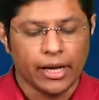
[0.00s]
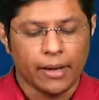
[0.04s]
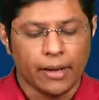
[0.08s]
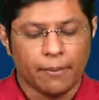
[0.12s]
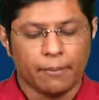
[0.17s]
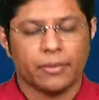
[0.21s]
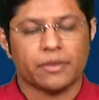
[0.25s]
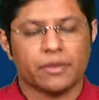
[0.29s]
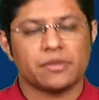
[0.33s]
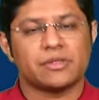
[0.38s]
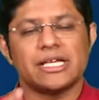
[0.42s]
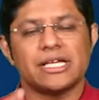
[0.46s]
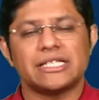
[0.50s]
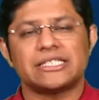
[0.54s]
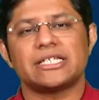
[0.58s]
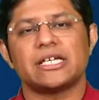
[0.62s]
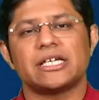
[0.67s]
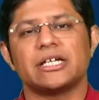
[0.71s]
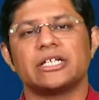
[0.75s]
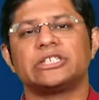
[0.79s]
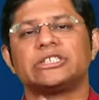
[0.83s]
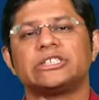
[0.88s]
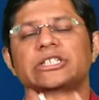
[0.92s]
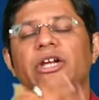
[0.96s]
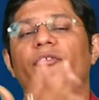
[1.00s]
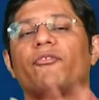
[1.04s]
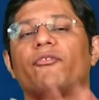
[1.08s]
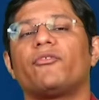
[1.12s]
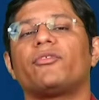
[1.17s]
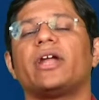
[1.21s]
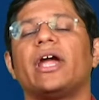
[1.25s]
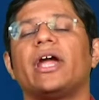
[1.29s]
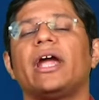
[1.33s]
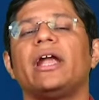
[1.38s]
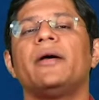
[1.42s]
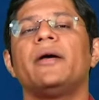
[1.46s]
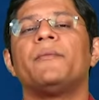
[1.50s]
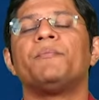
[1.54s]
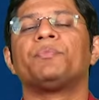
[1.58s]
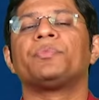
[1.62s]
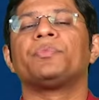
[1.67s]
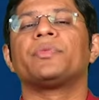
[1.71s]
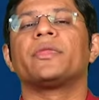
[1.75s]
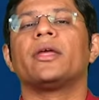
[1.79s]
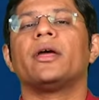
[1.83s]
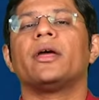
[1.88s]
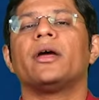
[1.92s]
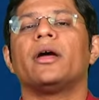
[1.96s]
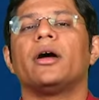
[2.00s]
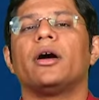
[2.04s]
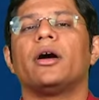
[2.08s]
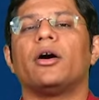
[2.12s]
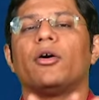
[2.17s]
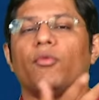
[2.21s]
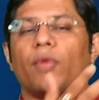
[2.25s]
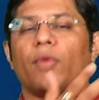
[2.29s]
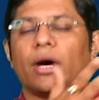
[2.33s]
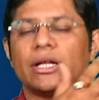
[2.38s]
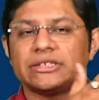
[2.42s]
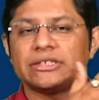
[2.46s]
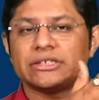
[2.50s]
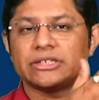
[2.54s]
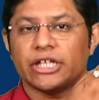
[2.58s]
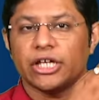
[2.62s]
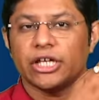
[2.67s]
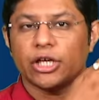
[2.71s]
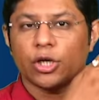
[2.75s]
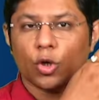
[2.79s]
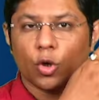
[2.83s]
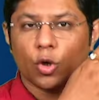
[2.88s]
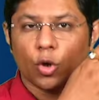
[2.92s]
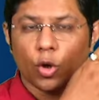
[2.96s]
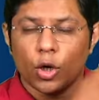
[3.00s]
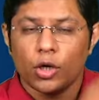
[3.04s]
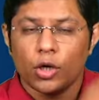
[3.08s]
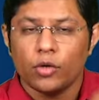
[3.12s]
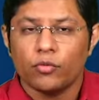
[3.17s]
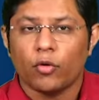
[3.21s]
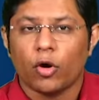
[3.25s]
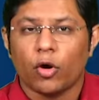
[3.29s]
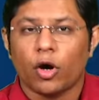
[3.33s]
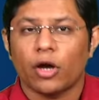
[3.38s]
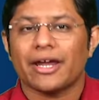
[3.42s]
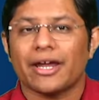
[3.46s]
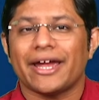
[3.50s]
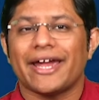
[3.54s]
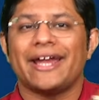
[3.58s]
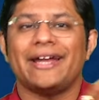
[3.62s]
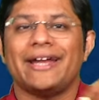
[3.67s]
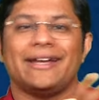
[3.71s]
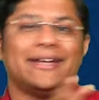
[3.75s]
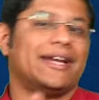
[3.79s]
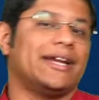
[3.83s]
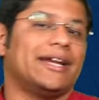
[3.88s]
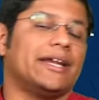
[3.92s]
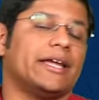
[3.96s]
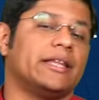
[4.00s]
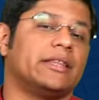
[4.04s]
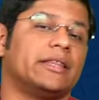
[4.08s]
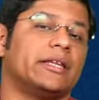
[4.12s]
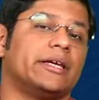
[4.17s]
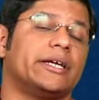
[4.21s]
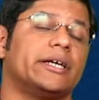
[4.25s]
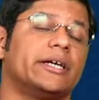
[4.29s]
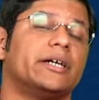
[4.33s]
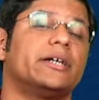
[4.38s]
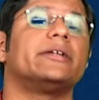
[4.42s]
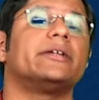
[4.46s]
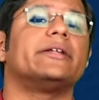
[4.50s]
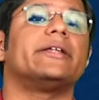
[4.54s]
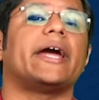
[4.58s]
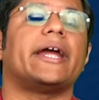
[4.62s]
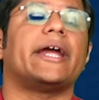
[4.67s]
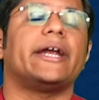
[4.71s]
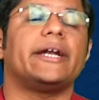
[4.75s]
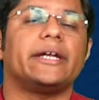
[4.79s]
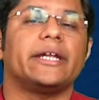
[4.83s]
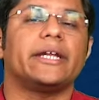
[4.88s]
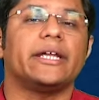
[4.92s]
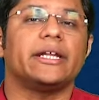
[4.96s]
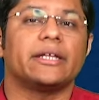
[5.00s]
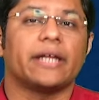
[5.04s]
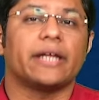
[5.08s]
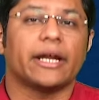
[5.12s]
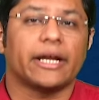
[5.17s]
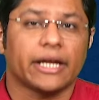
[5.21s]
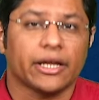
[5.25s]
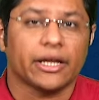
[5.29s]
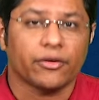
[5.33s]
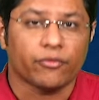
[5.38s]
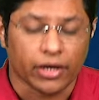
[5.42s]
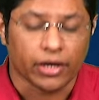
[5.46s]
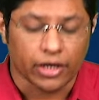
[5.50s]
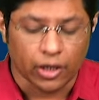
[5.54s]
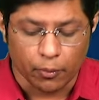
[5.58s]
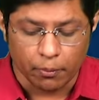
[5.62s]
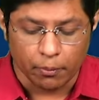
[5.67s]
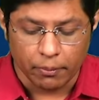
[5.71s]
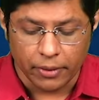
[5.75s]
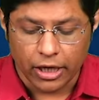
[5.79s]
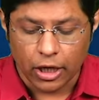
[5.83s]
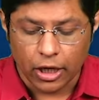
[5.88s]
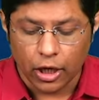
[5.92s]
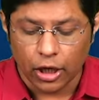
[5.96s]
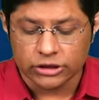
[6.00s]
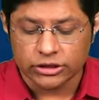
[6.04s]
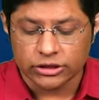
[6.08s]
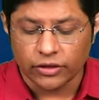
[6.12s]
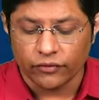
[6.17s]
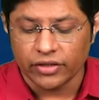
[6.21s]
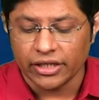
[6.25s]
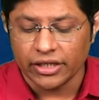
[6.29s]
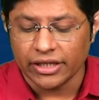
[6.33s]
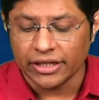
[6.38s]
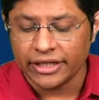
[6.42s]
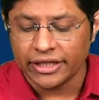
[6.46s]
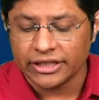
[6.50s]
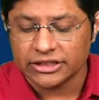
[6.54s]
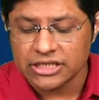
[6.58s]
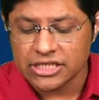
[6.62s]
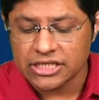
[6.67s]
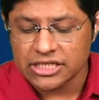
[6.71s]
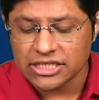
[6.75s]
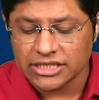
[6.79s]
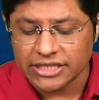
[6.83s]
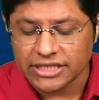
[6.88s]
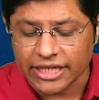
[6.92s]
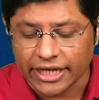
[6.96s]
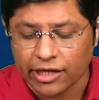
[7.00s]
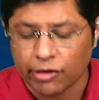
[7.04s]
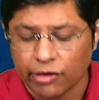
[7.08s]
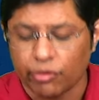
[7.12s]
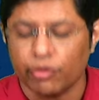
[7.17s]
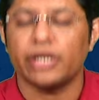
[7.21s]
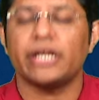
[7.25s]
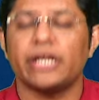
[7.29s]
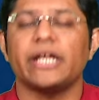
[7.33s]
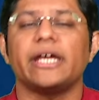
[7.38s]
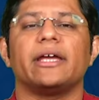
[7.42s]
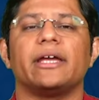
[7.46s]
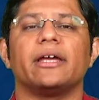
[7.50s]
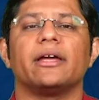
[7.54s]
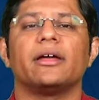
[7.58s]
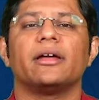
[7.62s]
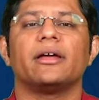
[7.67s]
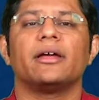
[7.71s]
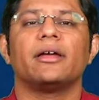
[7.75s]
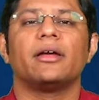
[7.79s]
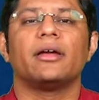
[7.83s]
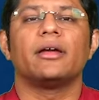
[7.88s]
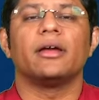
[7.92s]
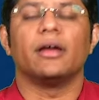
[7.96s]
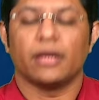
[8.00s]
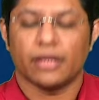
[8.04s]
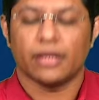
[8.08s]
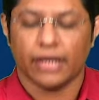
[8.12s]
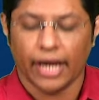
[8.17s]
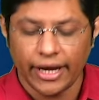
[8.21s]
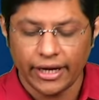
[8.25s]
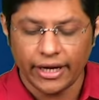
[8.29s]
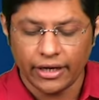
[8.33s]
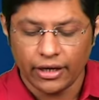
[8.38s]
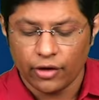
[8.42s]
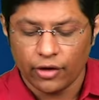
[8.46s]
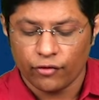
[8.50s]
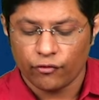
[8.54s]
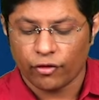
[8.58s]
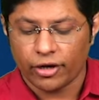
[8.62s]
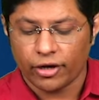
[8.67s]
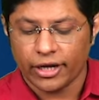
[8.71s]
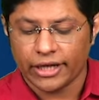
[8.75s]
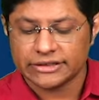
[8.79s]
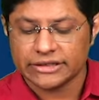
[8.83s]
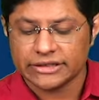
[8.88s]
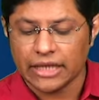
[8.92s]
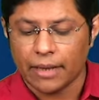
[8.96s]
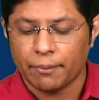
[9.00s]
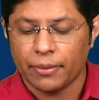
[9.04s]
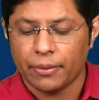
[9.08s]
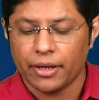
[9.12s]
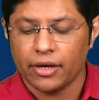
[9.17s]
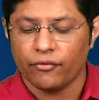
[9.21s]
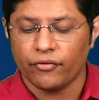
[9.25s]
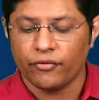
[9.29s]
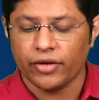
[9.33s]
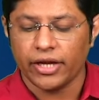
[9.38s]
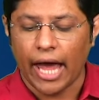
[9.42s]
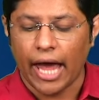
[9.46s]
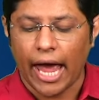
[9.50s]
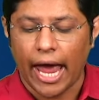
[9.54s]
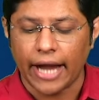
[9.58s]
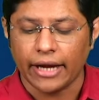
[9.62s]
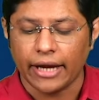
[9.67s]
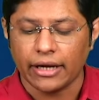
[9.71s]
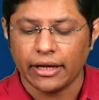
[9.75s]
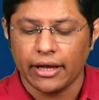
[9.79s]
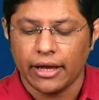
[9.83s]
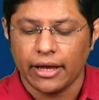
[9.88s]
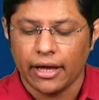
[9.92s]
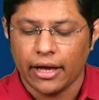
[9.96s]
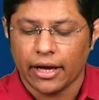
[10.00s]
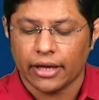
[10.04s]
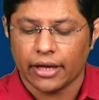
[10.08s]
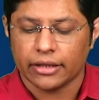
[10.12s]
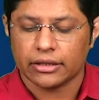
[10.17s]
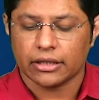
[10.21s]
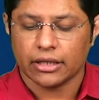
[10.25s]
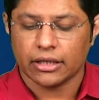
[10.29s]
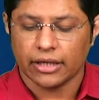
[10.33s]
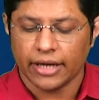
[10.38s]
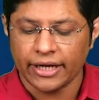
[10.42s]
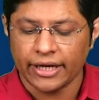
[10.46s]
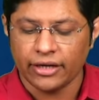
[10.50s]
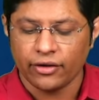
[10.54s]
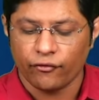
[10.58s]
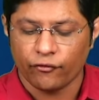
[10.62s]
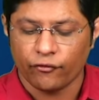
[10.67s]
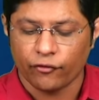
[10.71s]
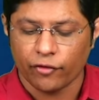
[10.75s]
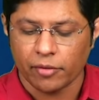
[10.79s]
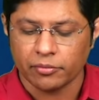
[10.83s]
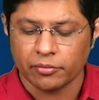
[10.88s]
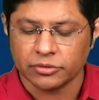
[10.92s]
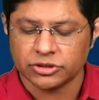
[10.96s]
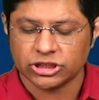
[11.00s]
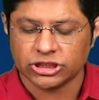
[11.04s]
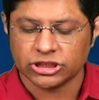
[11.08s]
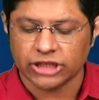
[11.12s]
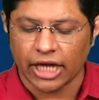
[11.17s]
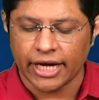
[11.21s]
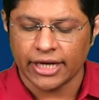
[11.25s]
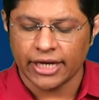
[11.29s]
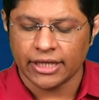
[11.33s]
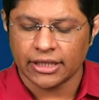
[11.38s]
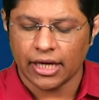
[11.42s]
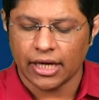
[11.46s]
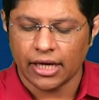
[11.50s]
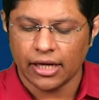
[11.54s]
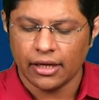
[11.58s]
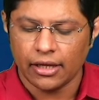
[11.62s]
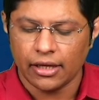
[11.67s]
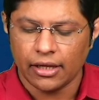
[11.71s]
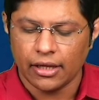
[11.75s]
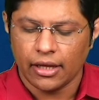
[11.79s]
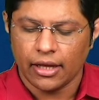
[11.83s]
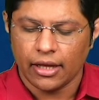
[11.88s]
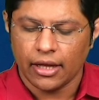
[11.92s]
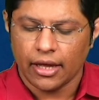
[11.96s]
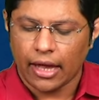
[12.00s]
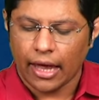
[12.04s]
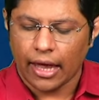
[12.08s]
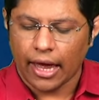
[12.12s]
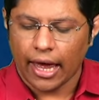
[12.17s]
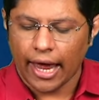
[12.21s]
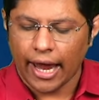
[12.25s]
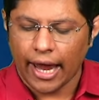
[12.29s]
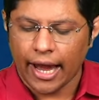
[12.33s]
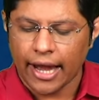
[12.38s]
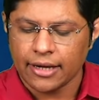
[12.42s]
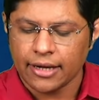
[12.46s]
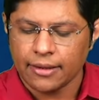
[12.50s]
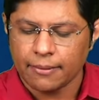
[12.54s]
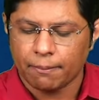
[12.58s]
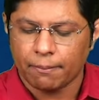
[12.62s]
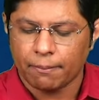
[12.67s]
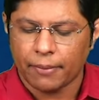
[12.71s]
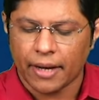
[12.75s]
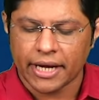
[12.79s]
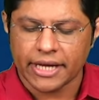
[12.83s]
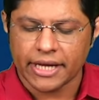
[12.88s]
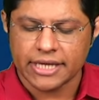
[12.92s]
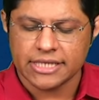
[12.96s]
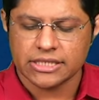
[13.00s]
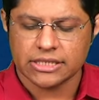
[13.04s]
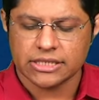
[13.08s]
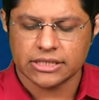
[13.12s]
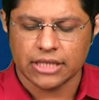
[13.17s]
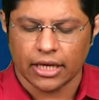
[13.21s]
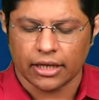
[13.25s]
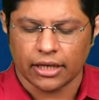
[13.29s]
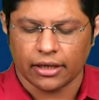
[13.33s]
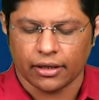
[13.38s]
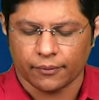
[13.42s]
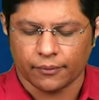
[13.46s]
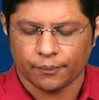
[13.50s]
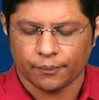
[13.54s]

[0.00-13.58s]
But this shifted once the Cold War ended in the year 1991. Now, because of the regional security, right? For example, we had a threat from China and Pakistan.